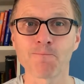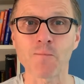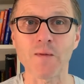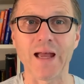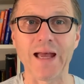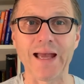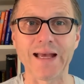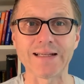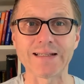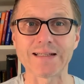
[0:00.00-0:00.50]

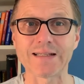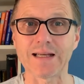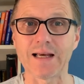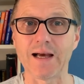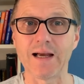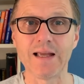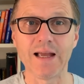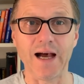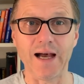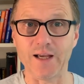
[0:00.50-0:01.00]
And
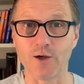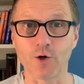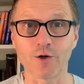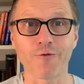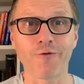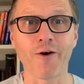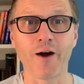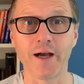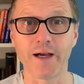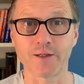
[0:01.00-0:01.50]
uh, I got
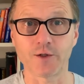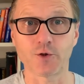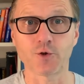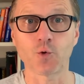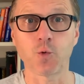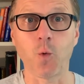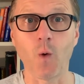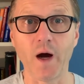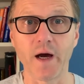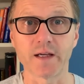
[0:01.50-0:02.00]
fired
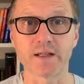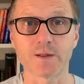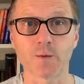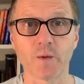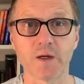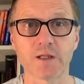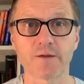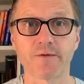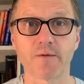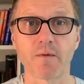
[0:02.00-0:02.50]
twice,
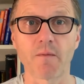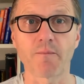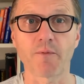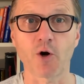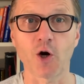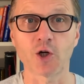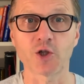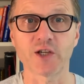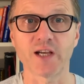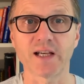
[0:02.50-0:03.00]
once from a
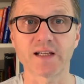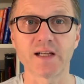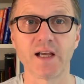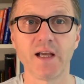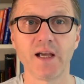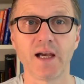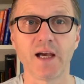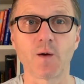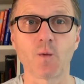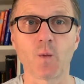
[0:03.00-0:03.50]
project
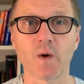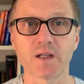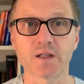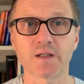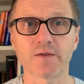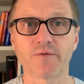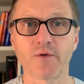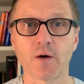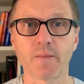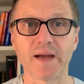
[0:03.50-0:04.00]
and
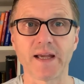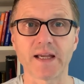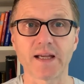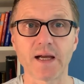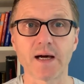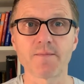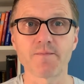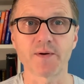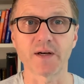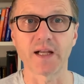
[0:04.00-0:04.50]
once from a
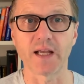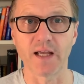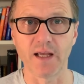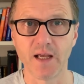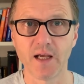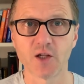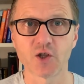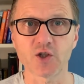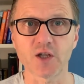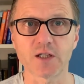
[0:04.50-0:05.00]
company,
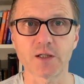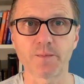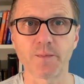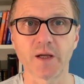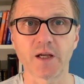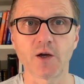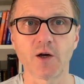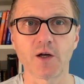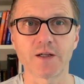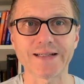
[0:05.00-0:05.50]
just
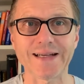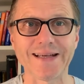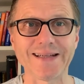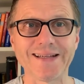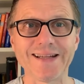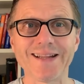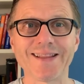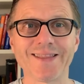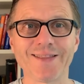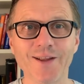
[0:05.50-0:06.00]
because I
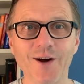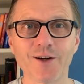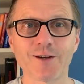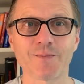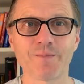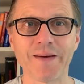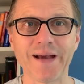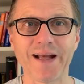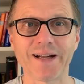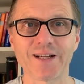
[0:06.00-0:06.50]
did not
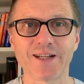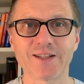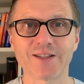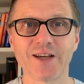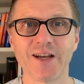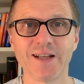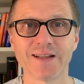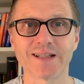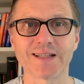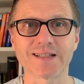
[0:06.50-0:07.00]

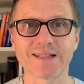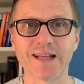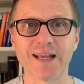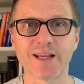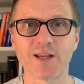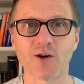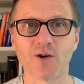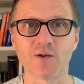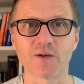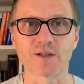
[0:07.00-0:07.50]
manage the
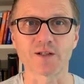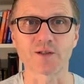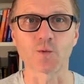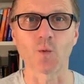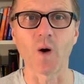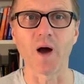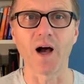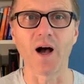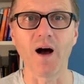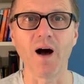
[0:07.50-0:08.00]
stakeholders
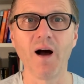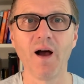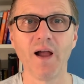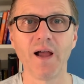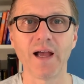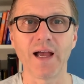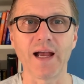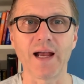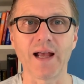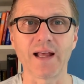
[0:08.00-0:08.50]
well.
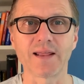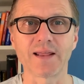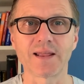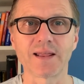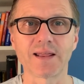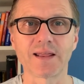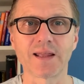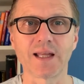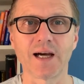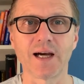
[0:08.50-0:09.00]
And
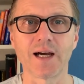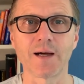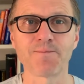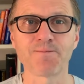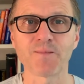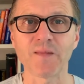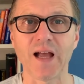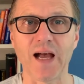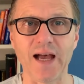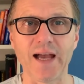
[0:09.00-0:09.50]

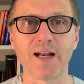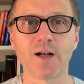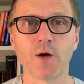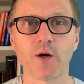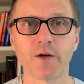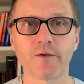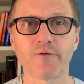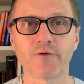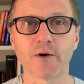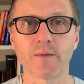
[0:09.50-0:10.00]
uh, I
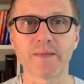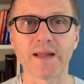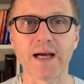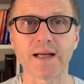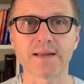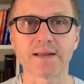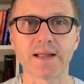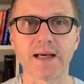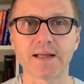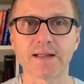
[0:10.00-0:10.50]
learned from
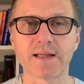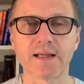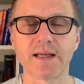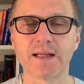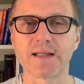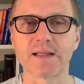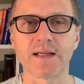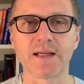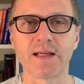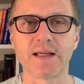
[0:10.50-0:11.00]
that that
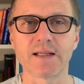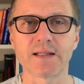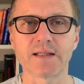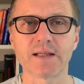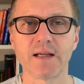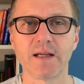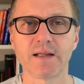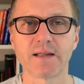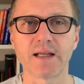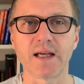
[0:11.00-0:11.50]
it is
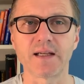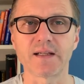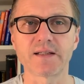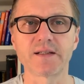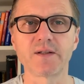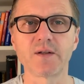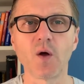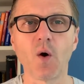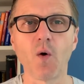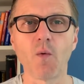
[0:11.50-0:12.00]
there is
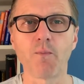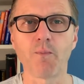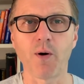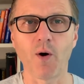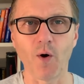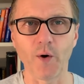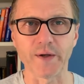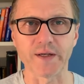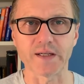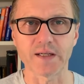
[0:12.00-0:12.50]
no
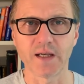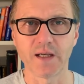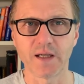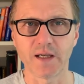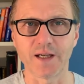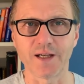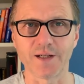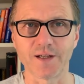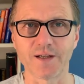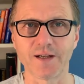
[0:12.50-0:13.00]
point
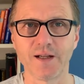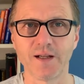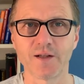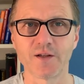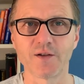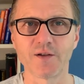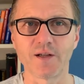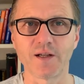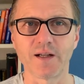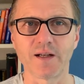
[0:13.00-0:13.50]
in,
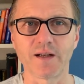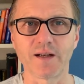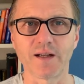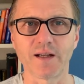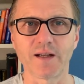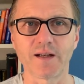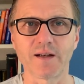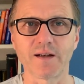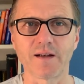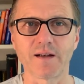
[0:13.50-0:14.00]

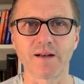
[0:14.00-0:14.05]
in, in